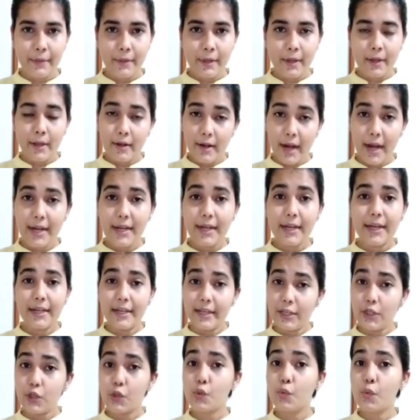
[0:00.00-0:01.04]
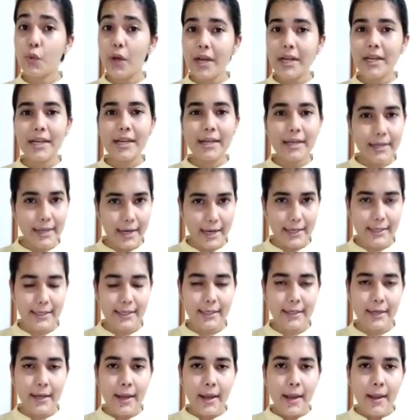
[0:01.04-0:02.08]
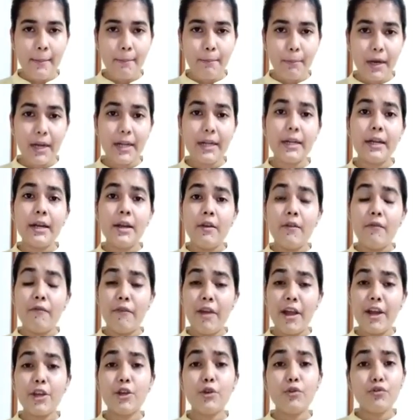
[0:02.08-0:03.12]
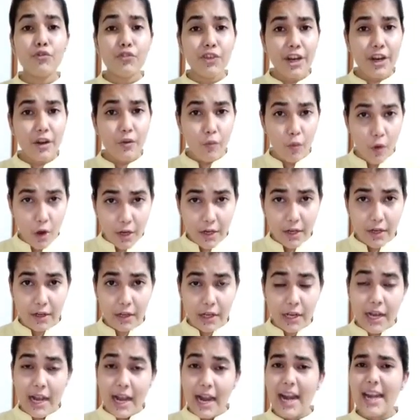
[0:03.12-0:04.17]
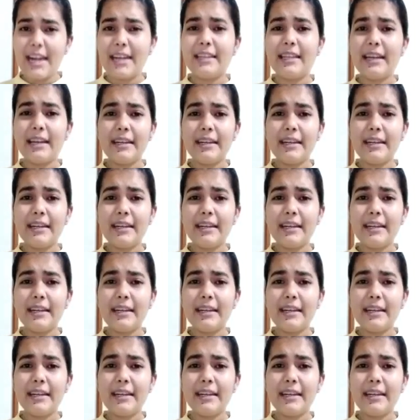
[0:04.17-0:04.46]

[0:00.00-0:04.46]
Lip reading: right? It is sweet in taste. But when you drink water, at that